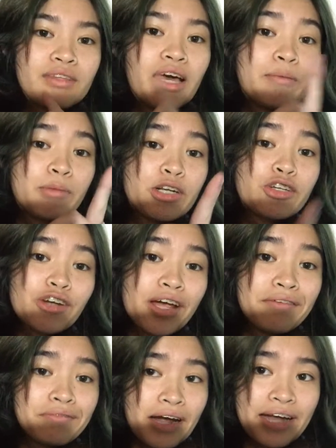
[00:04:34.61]
I'm gonna try
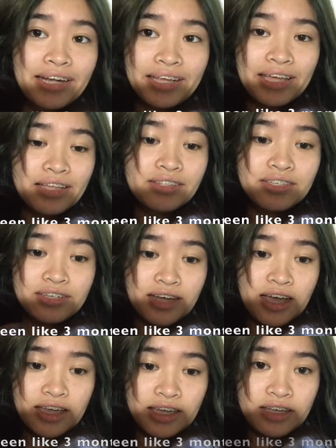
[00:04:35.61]
and write again
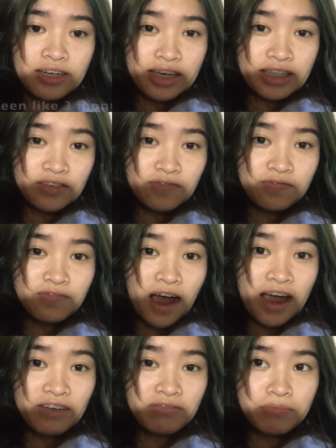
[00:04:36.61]
tonight. It's
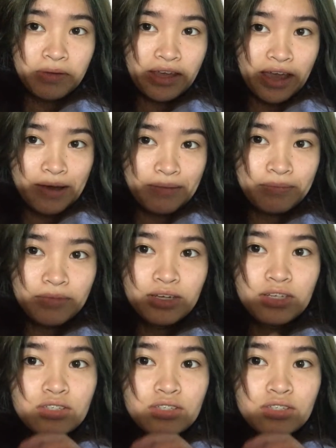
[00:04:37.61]
5 p.m.